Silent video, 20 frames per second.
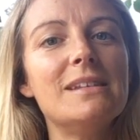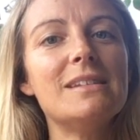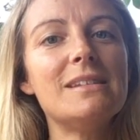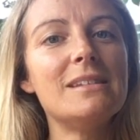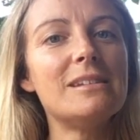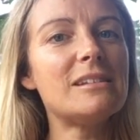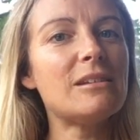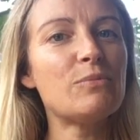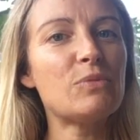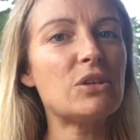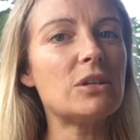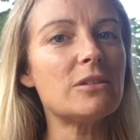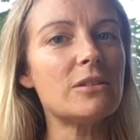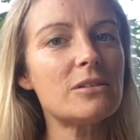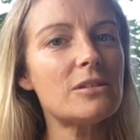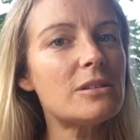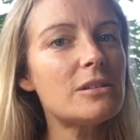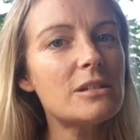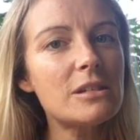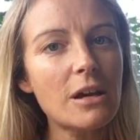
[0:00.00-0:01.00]
It isn't something
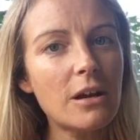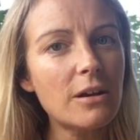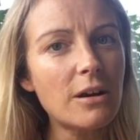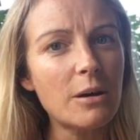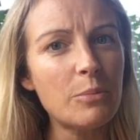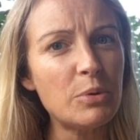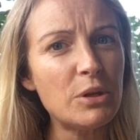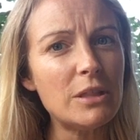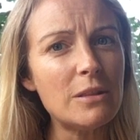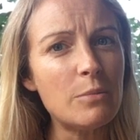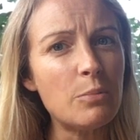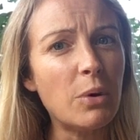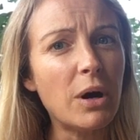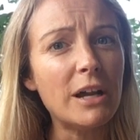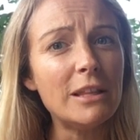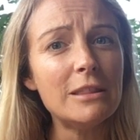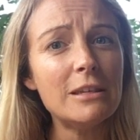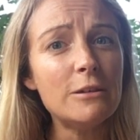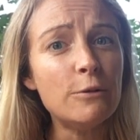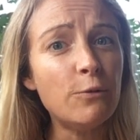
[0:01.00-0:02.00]
that's stuck up in the
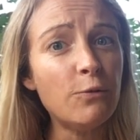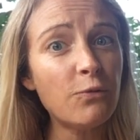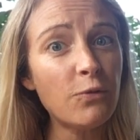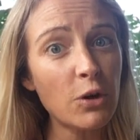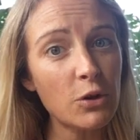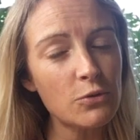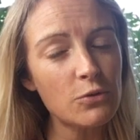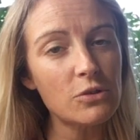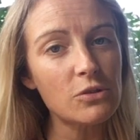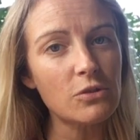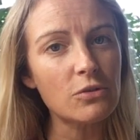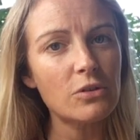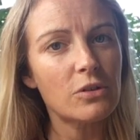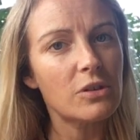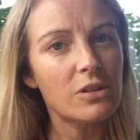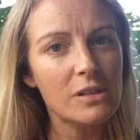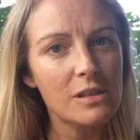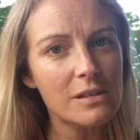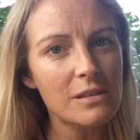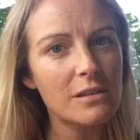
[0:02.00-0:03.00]
mind that you focus on
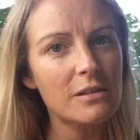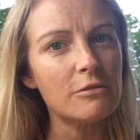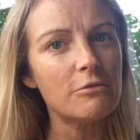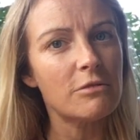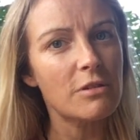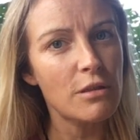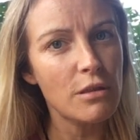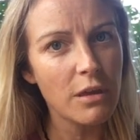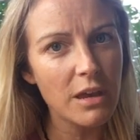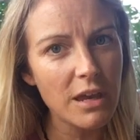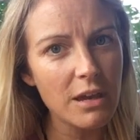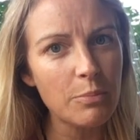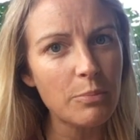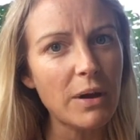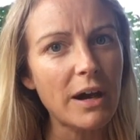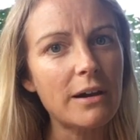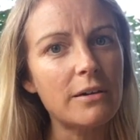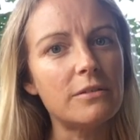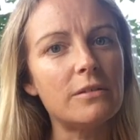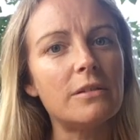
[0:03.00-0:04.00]
and consider and think
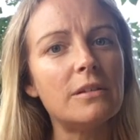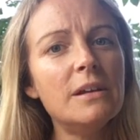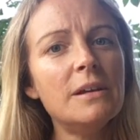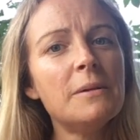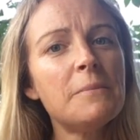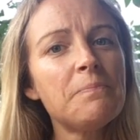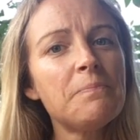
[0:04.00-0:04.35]
about and